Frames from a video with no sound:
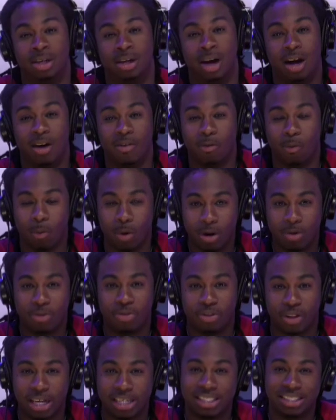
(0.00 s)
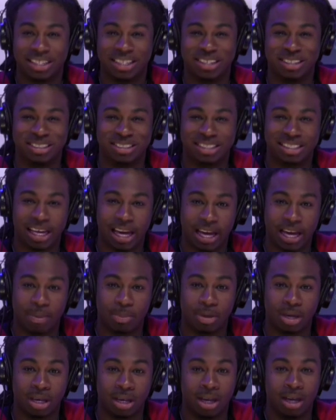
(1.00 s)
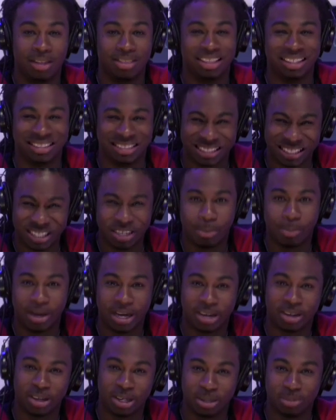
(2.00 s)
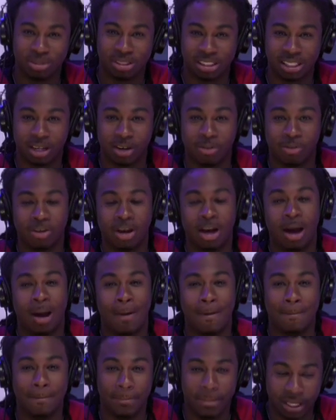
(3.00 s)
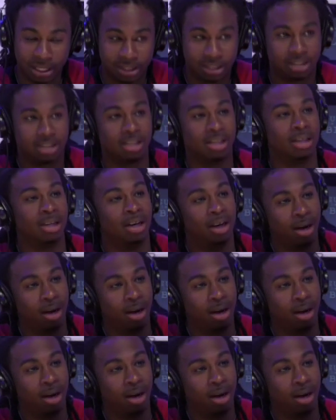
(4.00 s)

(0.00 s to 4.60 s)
of Wealth Nation Entertainment, the deal maker himself, Mr.